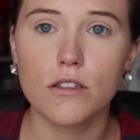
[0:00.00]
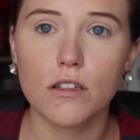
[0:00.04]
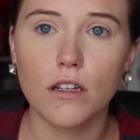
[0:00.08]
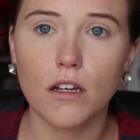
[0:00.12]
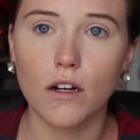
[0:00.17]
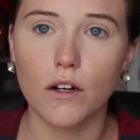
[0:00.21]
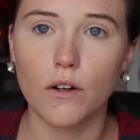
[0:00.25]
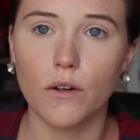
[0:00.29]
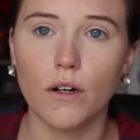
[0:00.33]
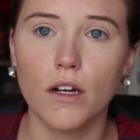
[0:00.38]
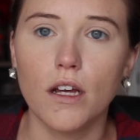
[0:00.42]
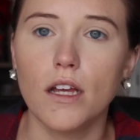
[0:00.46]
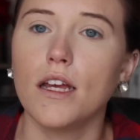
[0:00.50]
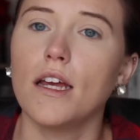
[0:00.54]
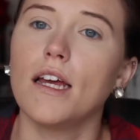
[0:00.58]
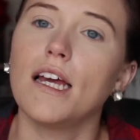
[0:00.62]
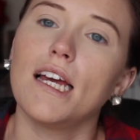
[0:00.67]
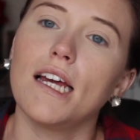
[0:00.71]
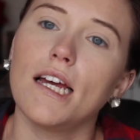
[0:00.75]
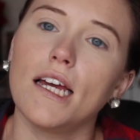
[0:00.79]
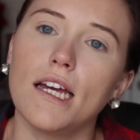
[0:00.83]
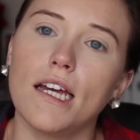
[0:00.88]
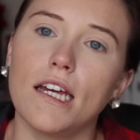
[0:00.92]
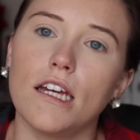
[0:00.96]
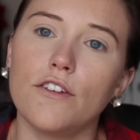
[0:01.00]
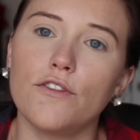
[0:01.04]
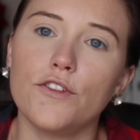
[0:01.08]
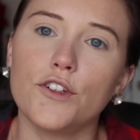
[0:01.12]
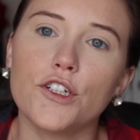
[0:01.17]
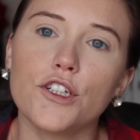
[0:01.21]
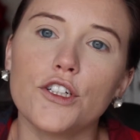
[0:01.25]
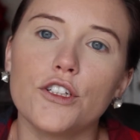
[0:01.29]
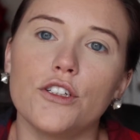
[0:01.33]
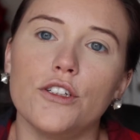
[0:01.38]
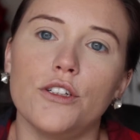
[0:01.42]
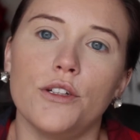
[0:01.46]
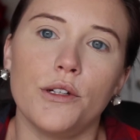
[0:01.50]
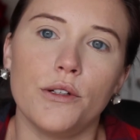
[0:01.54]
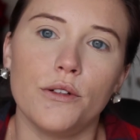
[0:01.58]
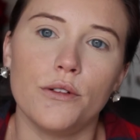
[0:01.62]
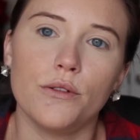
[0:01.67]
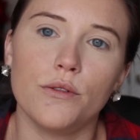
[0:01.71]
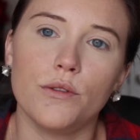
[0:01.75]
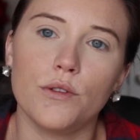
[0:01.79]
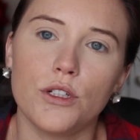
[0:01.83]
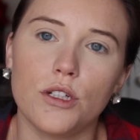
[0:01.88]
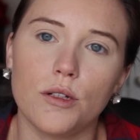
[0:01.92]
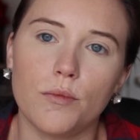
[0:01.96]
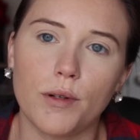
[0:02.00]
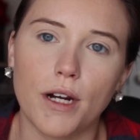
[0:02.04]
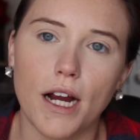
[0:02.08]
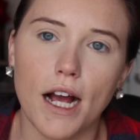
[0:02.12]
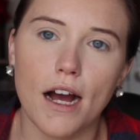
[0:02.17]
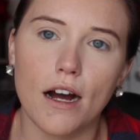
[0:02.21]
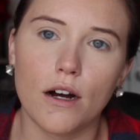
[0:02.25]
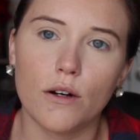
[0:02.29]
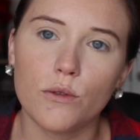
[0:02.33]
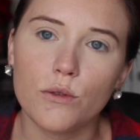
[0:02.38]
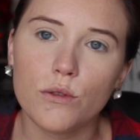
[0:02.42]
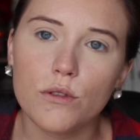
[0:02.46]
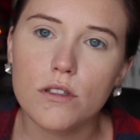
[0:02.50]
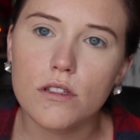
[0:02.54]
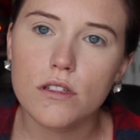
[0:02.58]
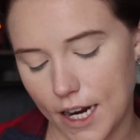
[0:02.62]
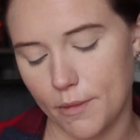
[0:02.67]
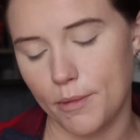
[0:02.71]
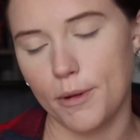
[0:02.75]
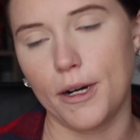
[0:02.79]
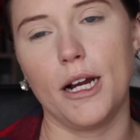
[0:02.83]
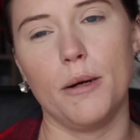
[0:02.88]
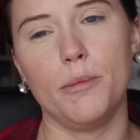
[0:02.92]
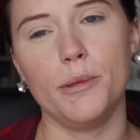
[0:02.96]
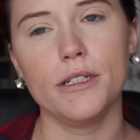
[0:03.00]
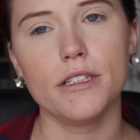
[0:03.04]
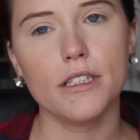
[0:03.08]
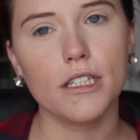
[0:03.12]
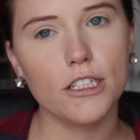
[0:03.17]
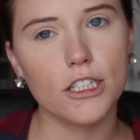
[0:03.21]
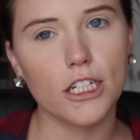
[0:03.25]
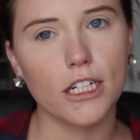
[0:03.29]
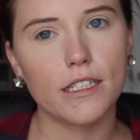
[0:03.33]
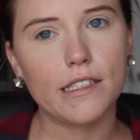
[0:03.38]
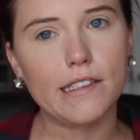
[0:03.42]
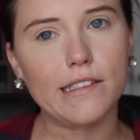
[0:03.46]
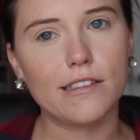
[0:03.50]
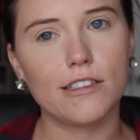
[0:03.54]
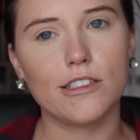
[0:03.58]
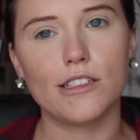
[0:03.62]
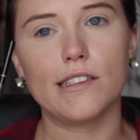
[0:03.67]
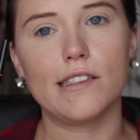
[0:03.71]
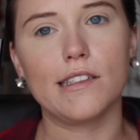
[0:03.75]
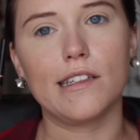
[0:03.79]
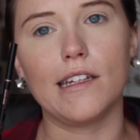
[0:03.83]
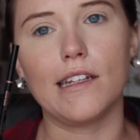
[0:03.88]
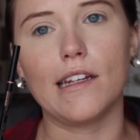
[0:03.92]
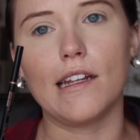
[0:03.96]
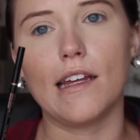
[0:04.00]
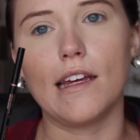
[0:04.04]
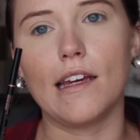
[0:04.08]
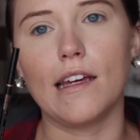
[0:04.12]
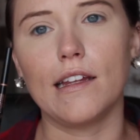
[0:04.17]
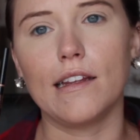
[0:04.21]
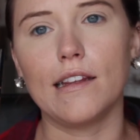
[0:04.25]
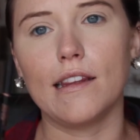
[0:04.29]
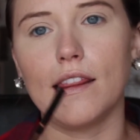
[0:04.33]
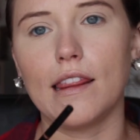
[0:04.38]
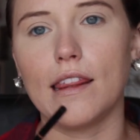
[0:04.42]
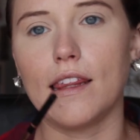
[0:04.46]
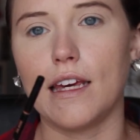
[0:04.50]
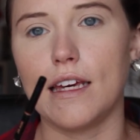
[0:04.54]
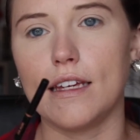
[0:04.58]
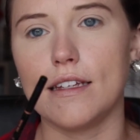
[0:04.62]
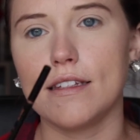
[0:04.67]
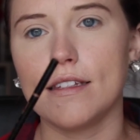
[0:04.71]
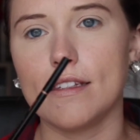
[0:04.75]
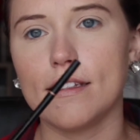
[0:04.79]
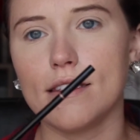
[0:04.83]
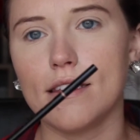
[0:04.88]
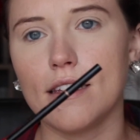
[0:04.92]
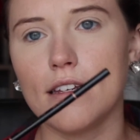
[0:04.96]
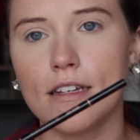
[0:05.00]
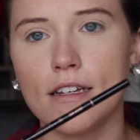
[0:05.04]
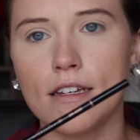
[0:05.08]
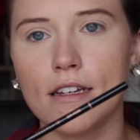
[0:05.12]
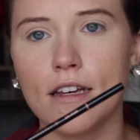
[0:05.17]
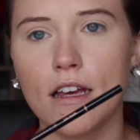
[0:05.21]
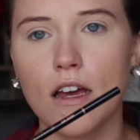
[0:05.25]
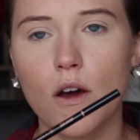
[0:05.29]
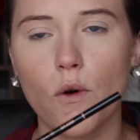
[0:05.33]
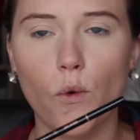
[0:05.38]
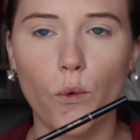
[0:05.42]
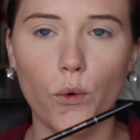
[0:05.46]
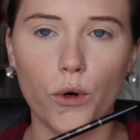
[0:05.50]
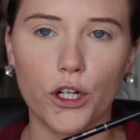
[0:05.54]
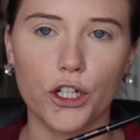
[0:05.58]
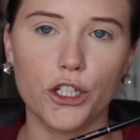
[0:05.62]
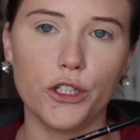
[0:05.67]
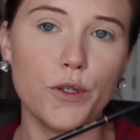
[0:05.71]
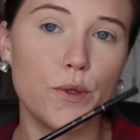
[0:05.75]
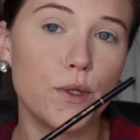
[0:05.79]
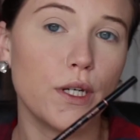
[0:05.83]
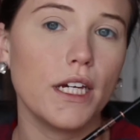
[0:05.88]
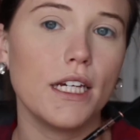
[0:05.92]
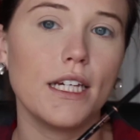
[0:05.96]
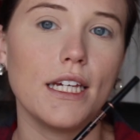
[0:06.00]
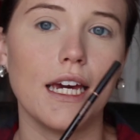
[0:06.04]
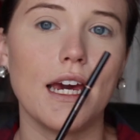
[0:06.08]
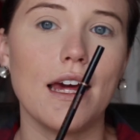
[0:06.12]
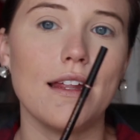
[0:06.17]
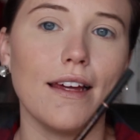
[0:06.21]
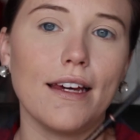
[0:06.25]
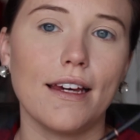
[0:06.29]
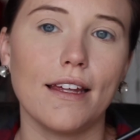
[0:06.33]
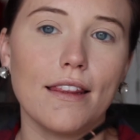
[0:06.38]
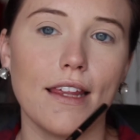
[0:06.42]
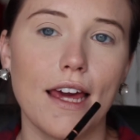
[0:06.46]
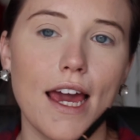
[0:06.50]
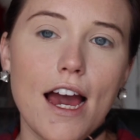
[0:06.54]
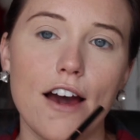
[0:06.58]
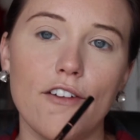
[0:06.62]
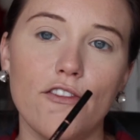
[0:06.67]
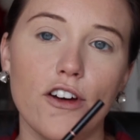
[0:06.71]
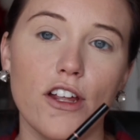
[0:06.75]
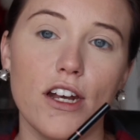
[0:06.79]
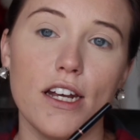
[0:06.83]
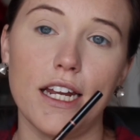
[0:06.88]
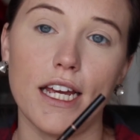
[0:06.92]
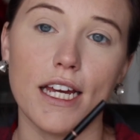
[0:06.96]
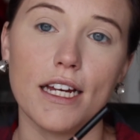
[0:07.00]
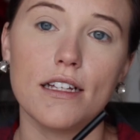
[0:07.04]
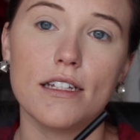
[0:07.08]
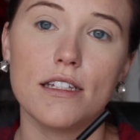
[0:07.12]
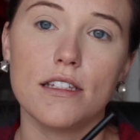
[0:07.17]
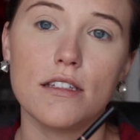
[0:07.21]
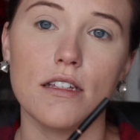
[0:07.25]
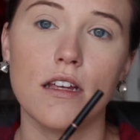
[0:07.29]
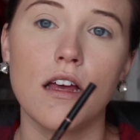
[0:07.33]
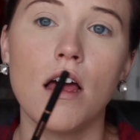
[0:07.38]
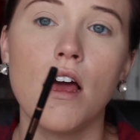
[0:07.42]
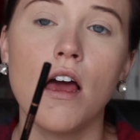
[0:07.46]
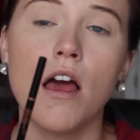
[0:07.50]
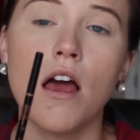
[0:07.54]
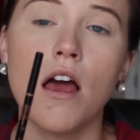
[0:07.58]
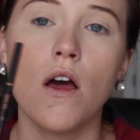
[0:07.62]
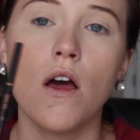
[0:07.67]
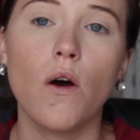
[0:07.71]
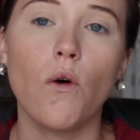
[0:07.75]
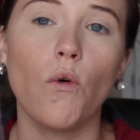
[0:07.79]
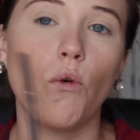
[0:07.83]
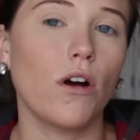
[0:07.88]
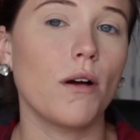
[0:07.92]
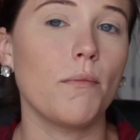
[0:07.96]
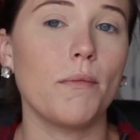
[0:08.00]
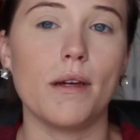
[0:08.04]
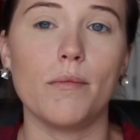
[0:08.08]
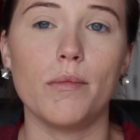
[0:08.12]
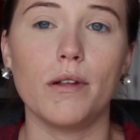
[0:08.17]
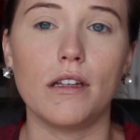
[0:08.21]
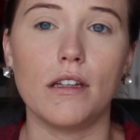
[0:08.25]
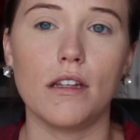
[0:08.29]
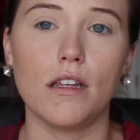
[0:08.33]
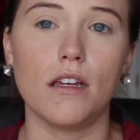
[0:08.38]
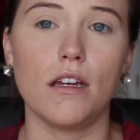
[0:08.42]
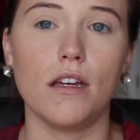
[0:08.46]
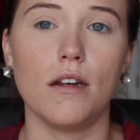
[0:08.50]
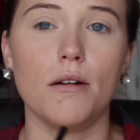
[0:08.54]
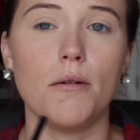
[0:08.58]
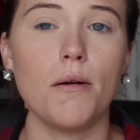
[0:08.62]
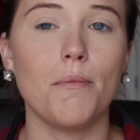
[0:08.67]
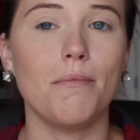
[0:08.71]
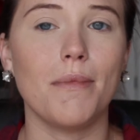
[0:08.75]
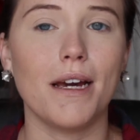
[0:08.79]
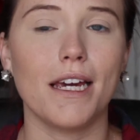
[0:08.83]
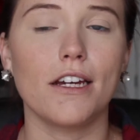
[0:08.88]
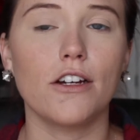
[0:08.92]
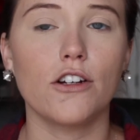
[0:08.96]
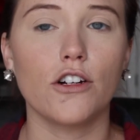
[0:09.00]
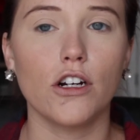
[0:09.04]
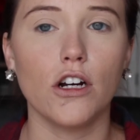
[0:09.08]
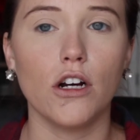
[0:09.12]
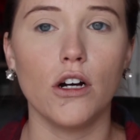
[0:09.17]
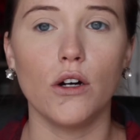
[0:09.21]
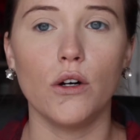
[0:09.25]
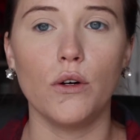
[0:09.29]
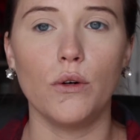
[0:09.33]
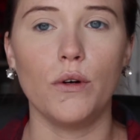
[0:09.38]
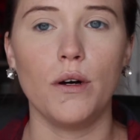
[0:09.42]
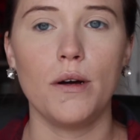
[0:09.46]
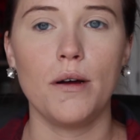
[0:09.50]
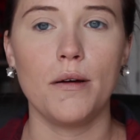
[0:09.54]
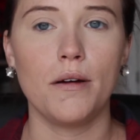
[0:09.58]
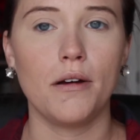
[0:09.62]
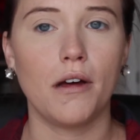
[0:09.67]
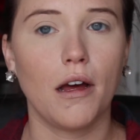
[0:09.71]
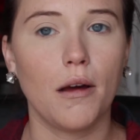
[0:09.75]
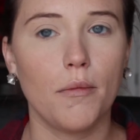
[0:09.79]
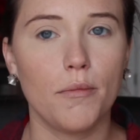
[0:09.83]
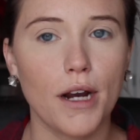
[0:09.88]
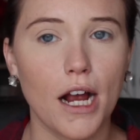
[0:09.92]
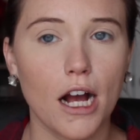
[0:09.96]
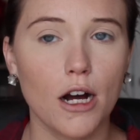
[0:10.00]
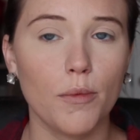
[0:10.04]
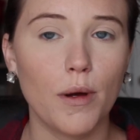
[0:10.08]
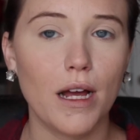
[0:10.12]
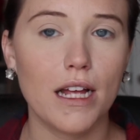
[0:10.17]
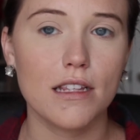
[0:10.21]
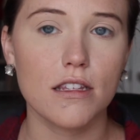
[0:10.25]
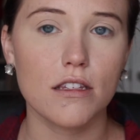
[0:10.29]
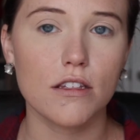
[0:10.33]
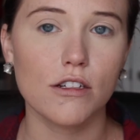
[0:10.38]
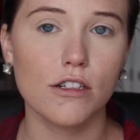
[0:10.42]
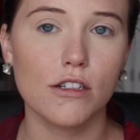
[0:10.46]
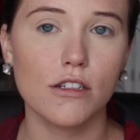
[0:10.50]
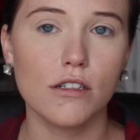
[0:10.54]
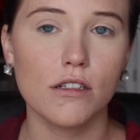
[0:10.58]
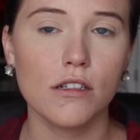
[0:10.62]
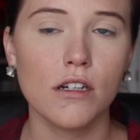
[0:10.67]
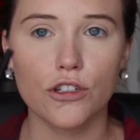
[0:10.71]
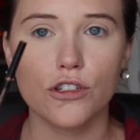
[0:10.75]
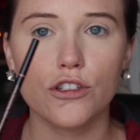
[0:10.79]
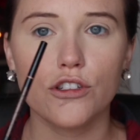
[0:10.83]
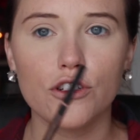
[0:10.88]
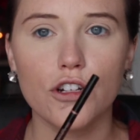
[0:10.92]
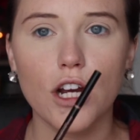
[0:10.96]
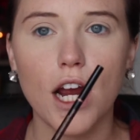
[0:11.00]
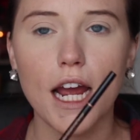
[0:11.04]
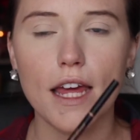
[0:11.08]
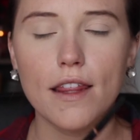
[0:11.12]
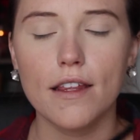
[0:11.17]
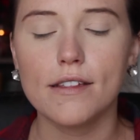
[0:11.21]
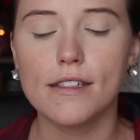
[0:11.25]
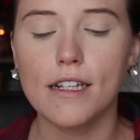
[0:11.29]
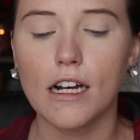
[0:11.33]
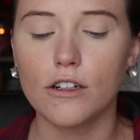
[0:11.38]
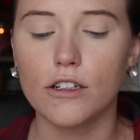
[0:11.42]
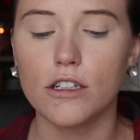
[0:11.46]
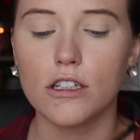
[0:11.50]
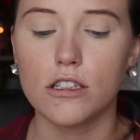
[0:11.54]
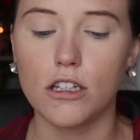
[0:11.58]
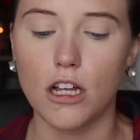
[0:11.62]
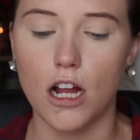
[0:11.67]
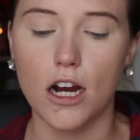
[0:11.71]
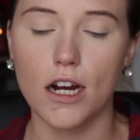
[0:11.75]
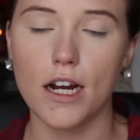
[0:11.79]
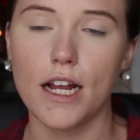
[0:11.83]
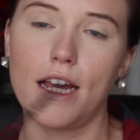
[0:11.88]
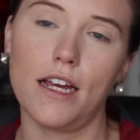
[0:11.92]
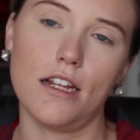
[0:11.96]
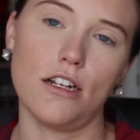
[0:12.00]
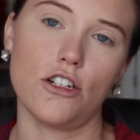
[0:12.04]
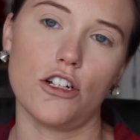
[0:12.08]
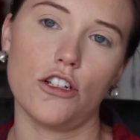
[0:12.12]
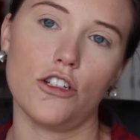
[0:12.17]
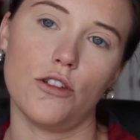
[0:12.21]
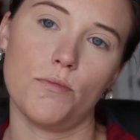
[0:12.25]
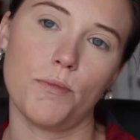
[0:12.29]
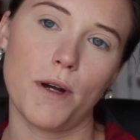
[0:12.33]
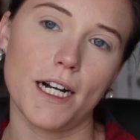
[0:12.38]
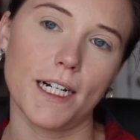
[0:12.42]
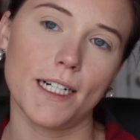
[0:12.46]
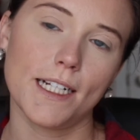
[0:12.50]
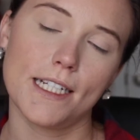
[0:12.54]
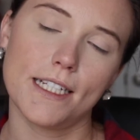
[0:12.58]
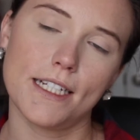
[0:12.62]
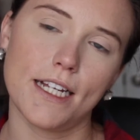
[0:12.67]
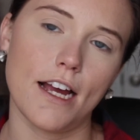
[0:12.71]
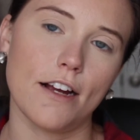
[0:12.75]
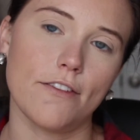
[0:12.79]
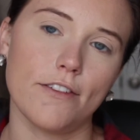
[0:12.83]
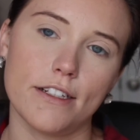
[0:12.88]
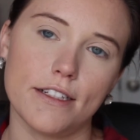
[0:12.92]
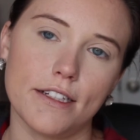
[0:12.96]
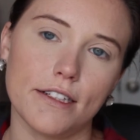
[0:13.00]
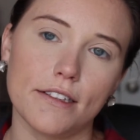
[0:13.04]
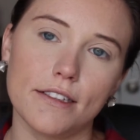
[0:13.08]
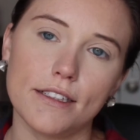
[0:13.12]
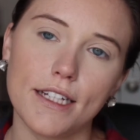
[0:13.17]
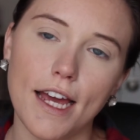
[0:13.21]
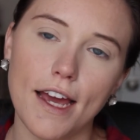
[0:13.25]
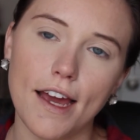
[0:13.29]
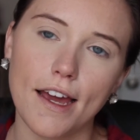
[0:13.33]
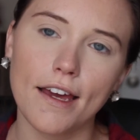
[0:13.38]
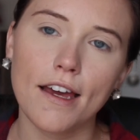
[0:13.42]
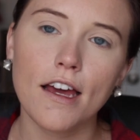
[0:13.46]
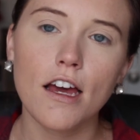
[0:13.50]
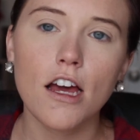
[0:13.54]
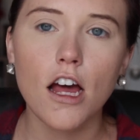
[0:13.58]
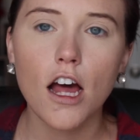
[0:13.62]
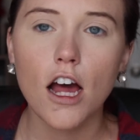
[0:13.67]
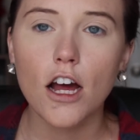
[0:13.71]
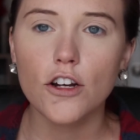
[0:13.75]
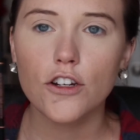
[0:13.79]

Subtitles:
So if you're new to brows, I'd probably suggest just getting this, or you can get, like, they have a NYX or Maybelline Micro Brow Pencil. Just try this out to start and just practice it every single day.